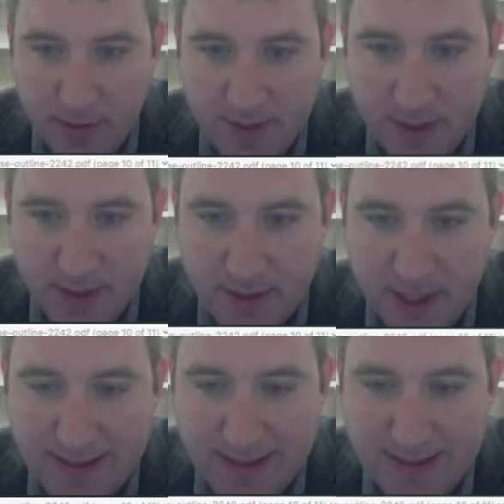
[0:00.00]
are the
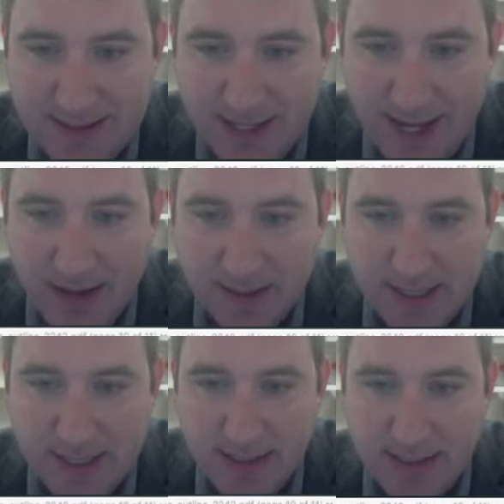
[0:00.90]
X's, the
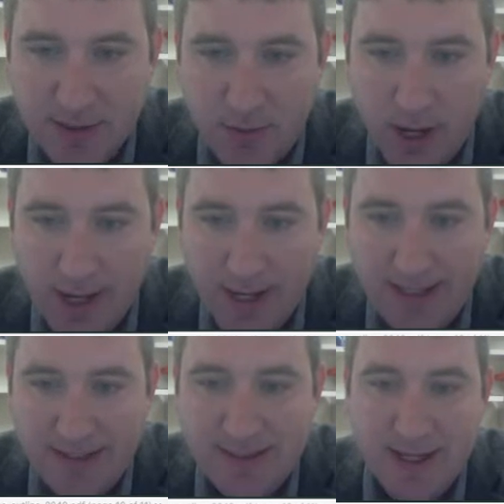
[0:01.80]
outsides are the
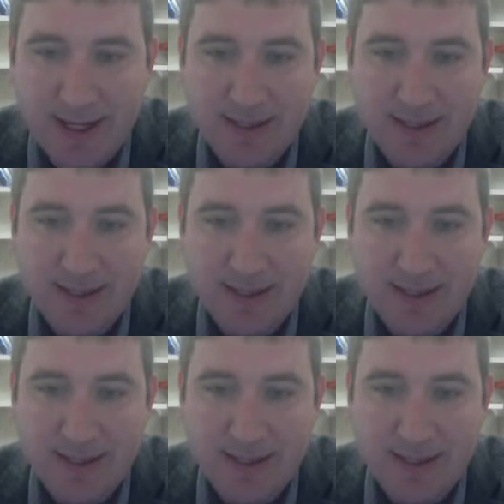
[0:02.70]
Y's, and the